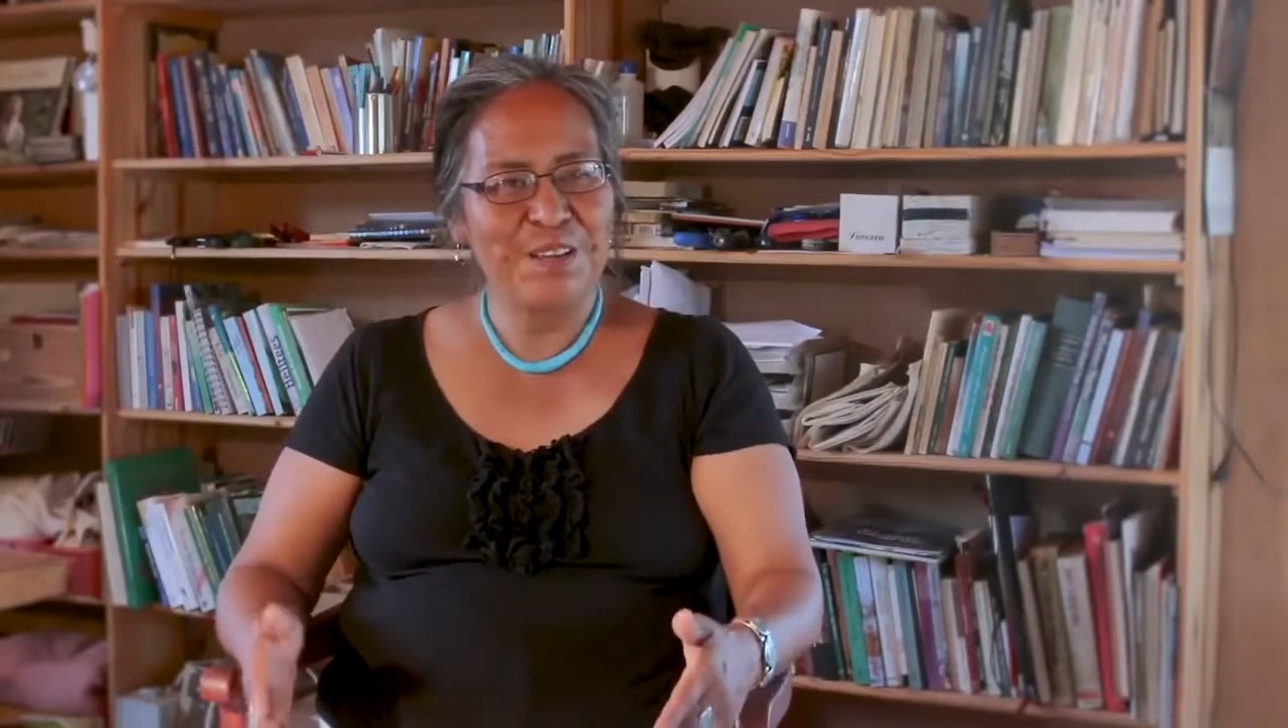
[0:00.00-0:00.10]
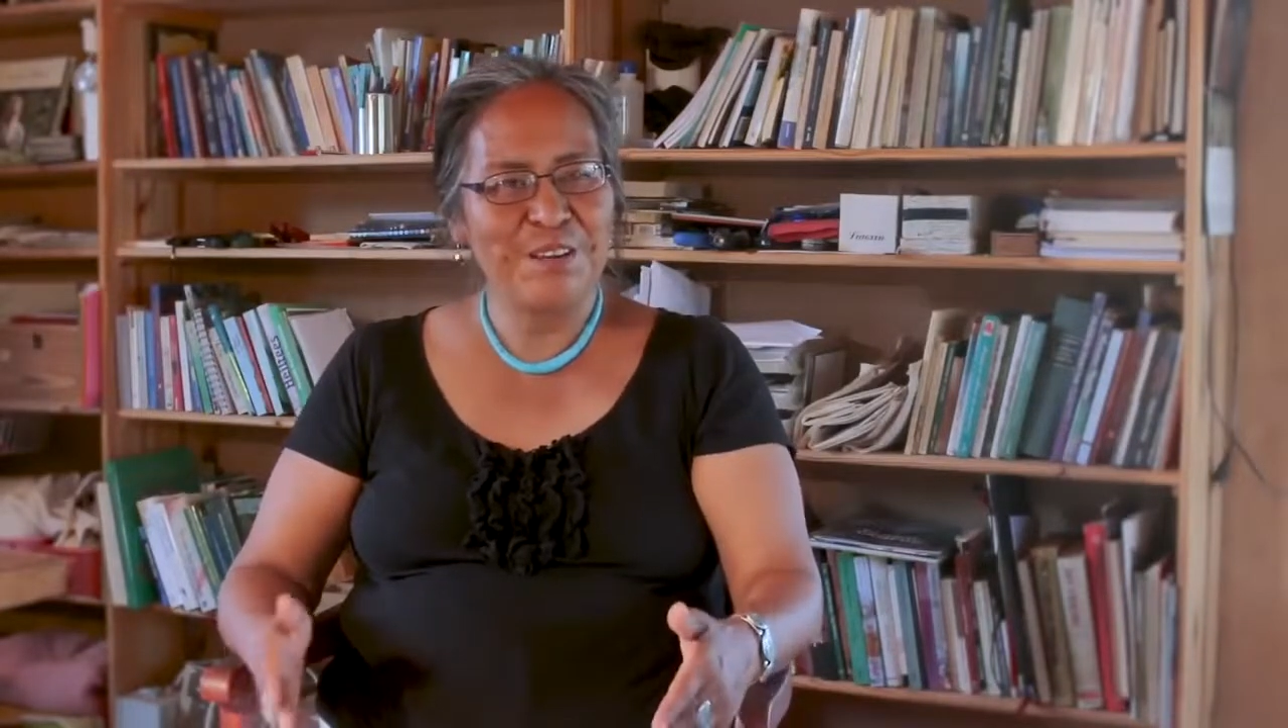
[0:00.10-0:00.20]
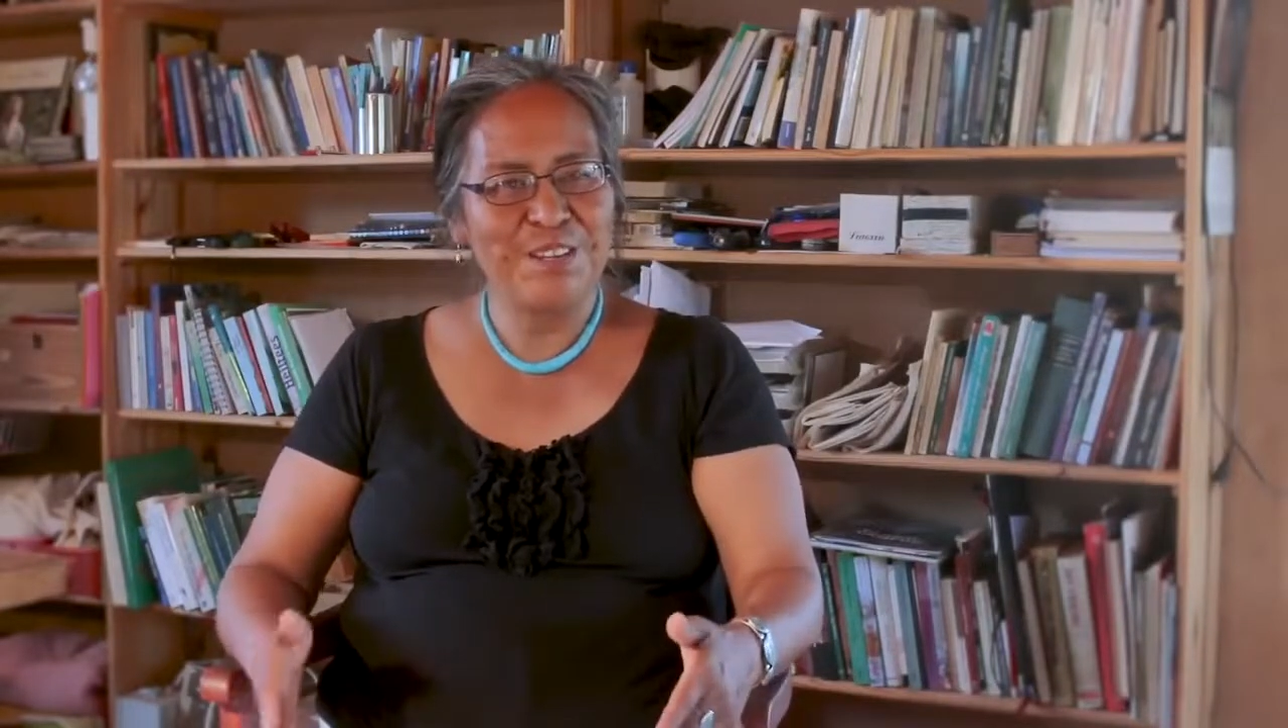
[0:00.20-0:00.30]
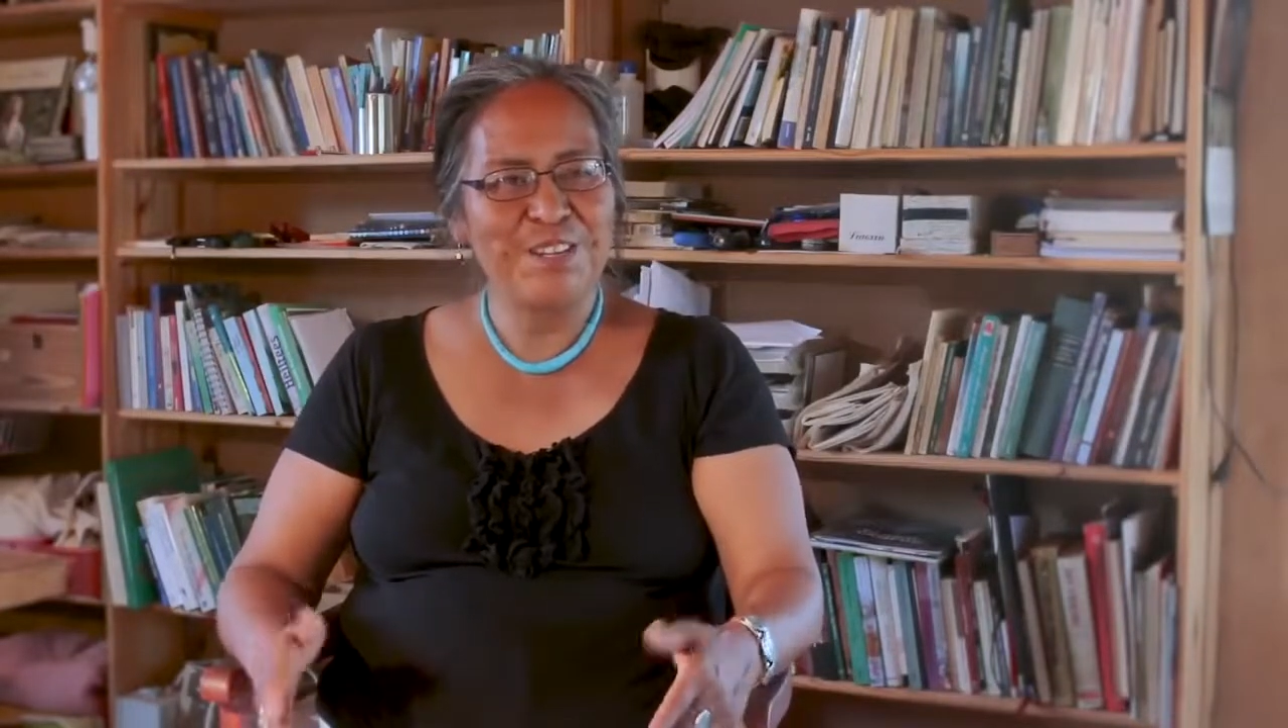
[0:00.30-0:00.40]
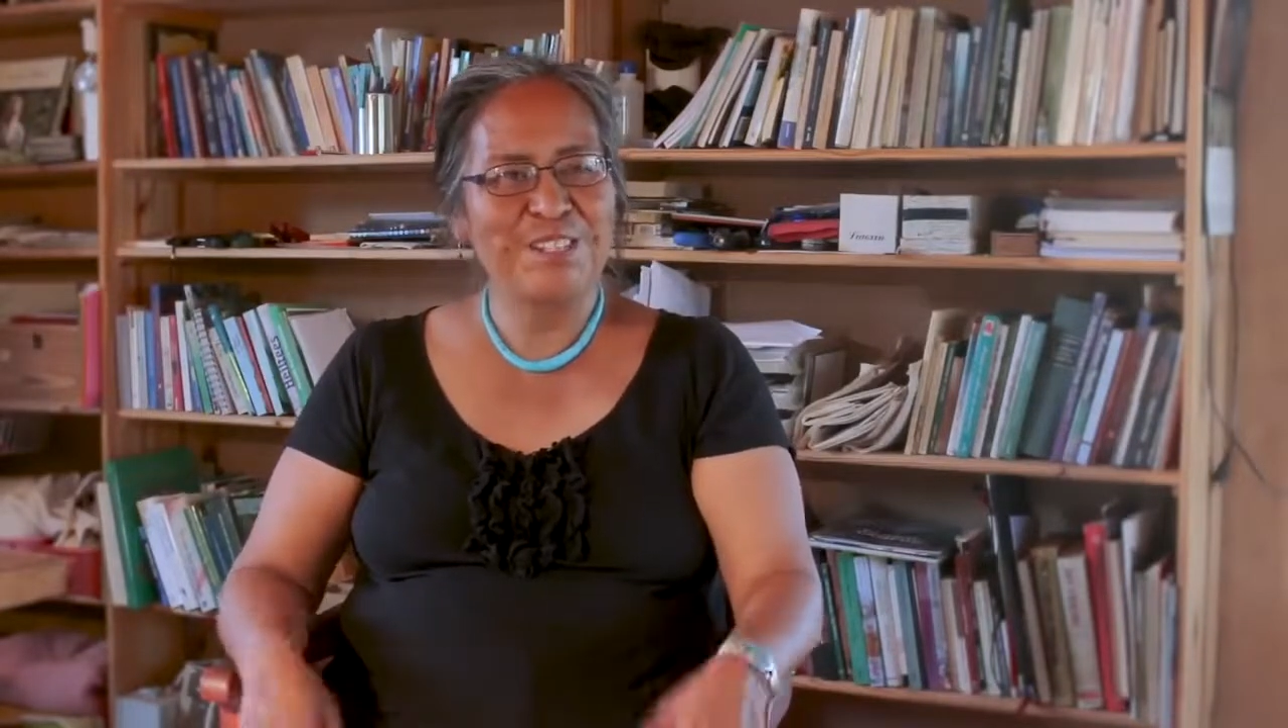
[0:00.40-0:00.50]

good.